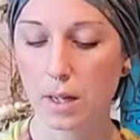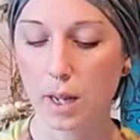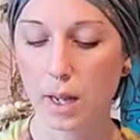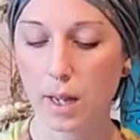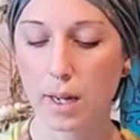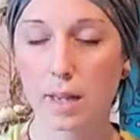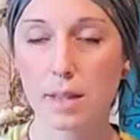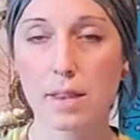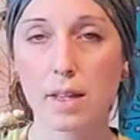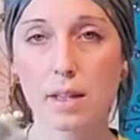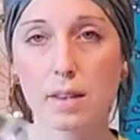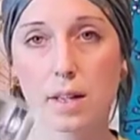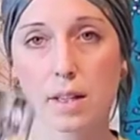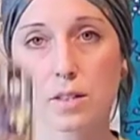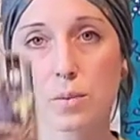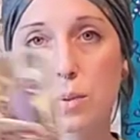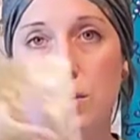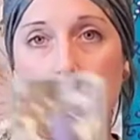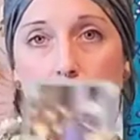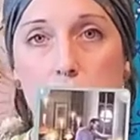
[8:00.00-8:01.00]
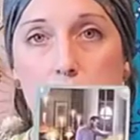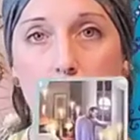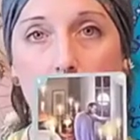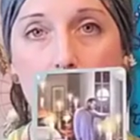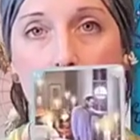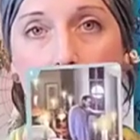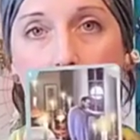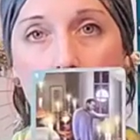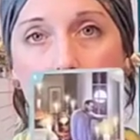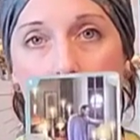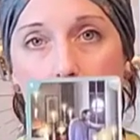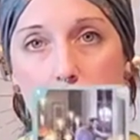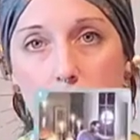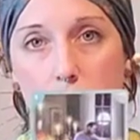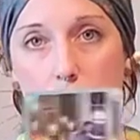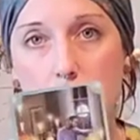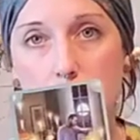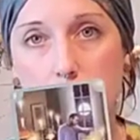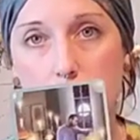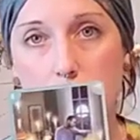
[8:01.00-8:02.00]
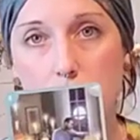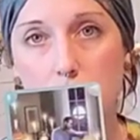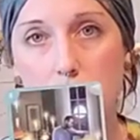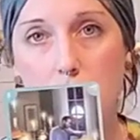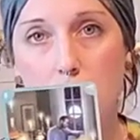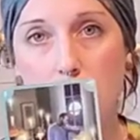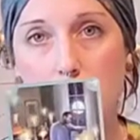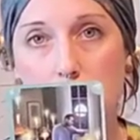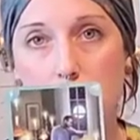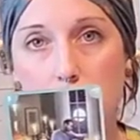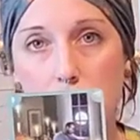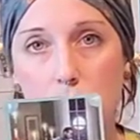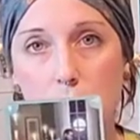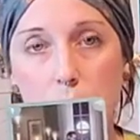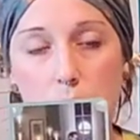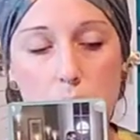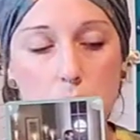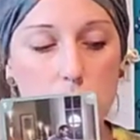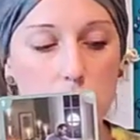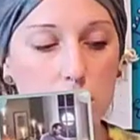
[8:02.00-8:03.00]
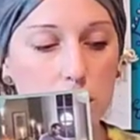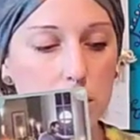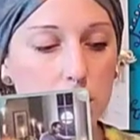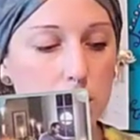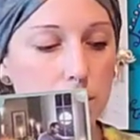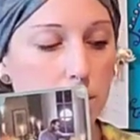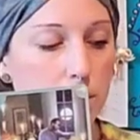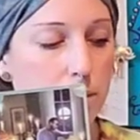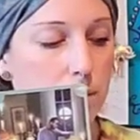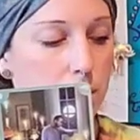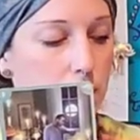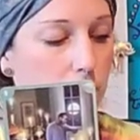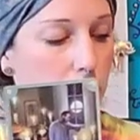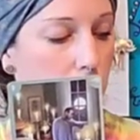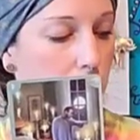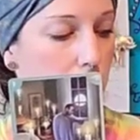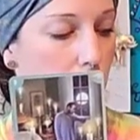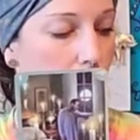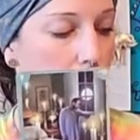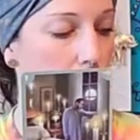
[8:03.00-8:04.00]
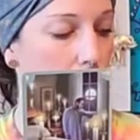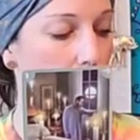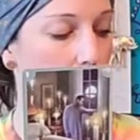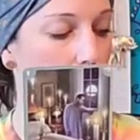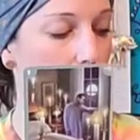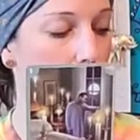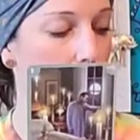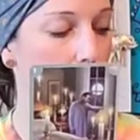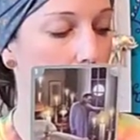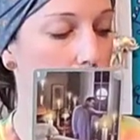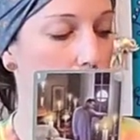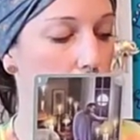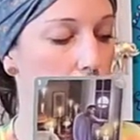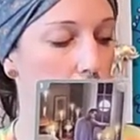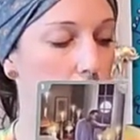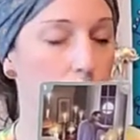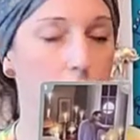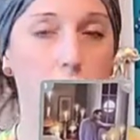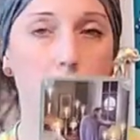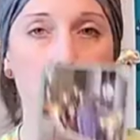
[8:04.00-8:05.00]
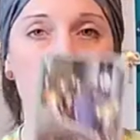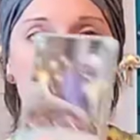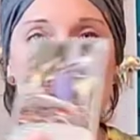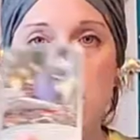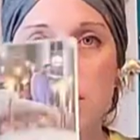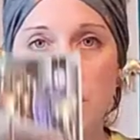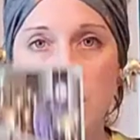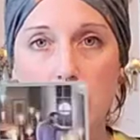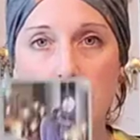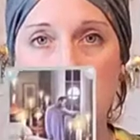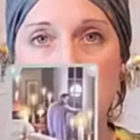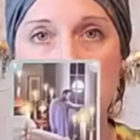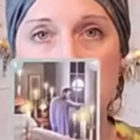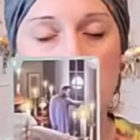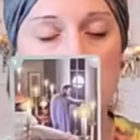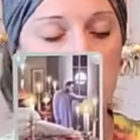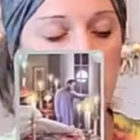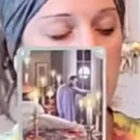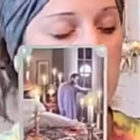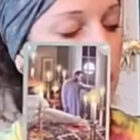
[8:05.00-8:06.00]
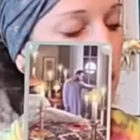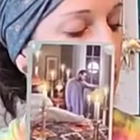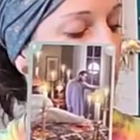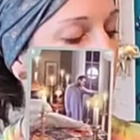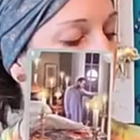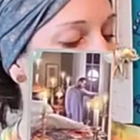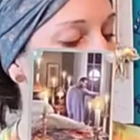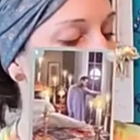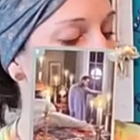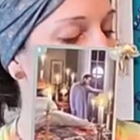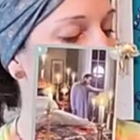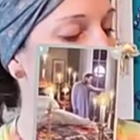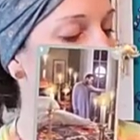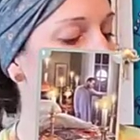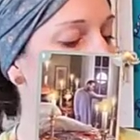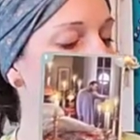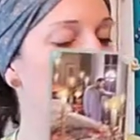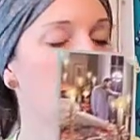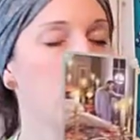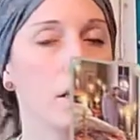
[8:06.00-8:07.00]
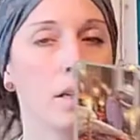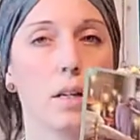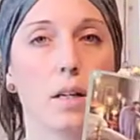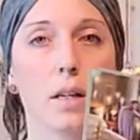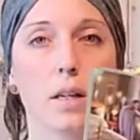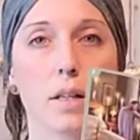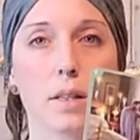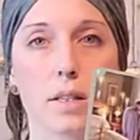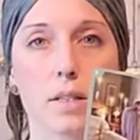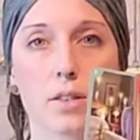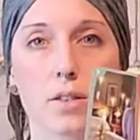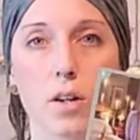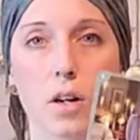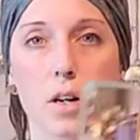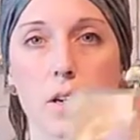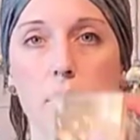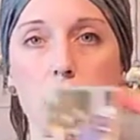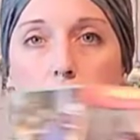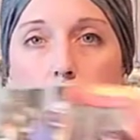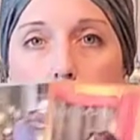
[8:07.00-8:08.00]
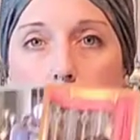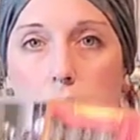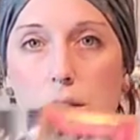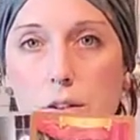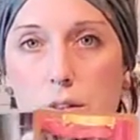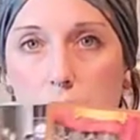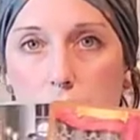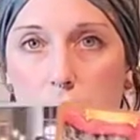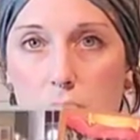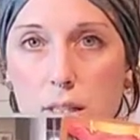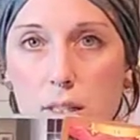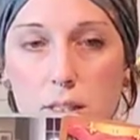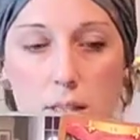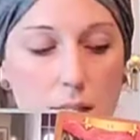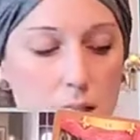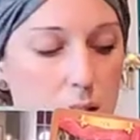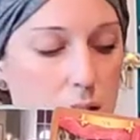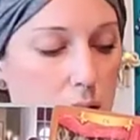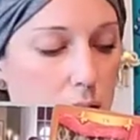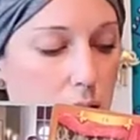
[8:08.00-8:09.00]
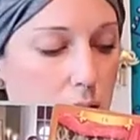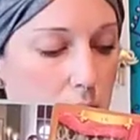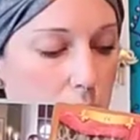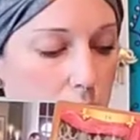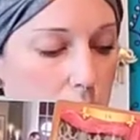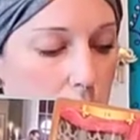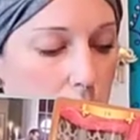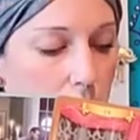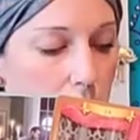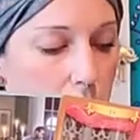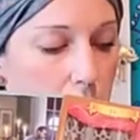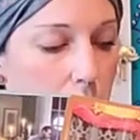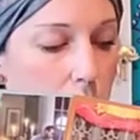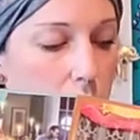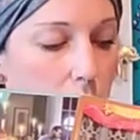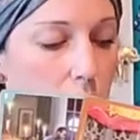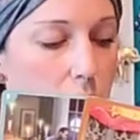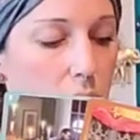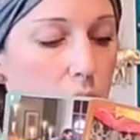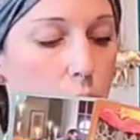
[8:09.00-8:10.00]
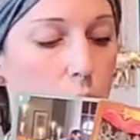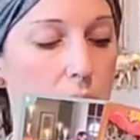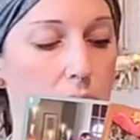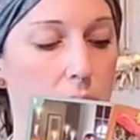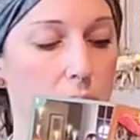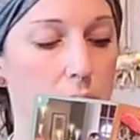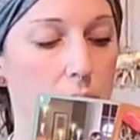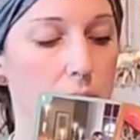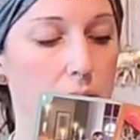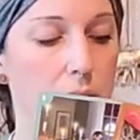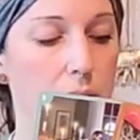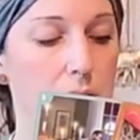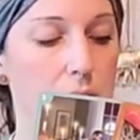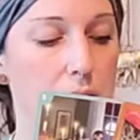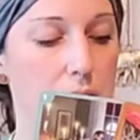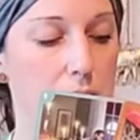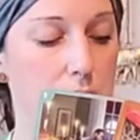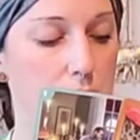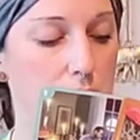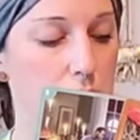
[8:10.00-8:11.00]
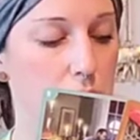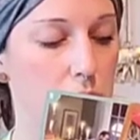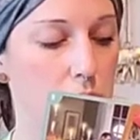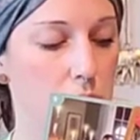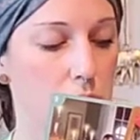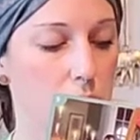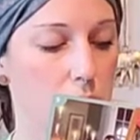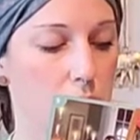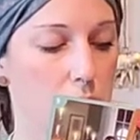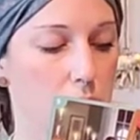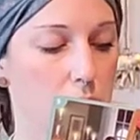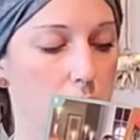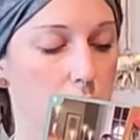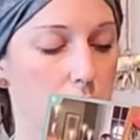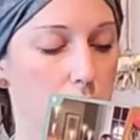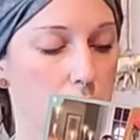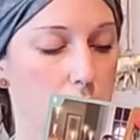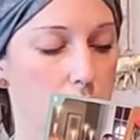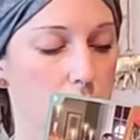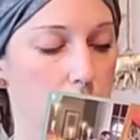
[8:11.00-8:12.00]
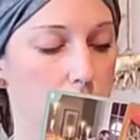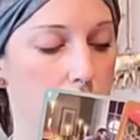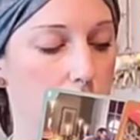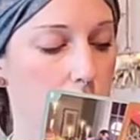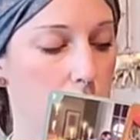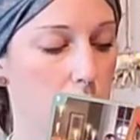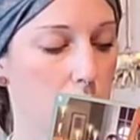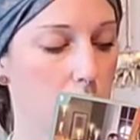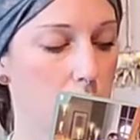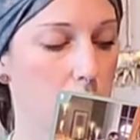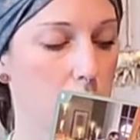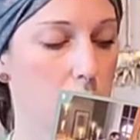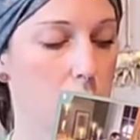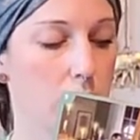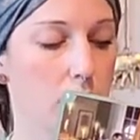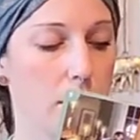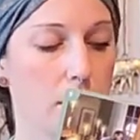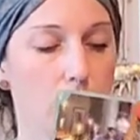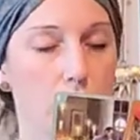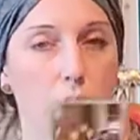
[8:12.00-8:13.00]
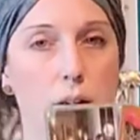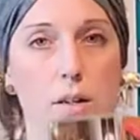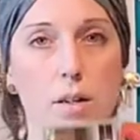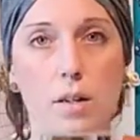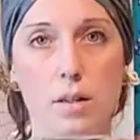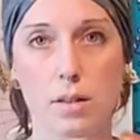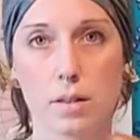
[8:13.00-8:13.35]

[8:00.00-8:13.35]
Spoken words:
And I think that's where this anxiety is coming from. Nine of Swords. Okay. Nine of Swords is about anxiety. This card literally says anxiety. We have indecision here.